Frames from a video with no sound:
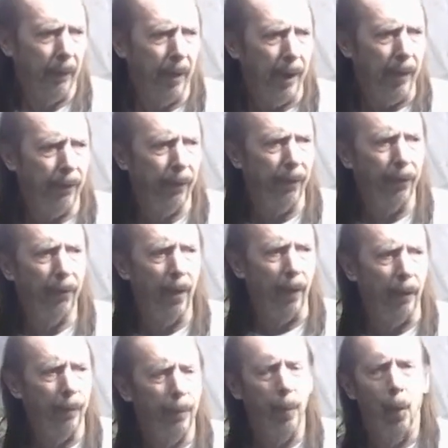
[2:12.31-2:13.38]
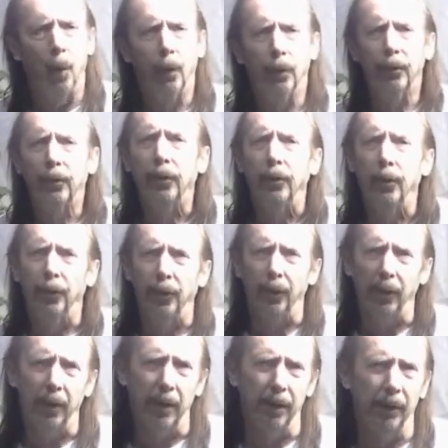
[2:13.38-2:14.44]
lends itself more to
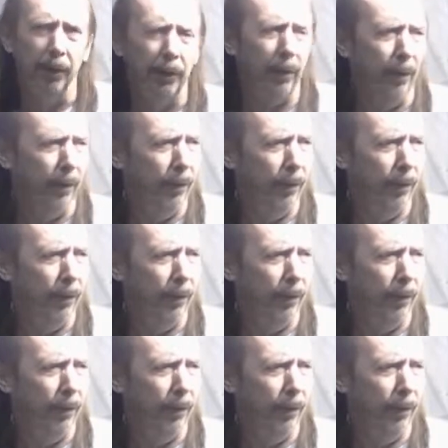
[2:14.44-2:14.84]
the indica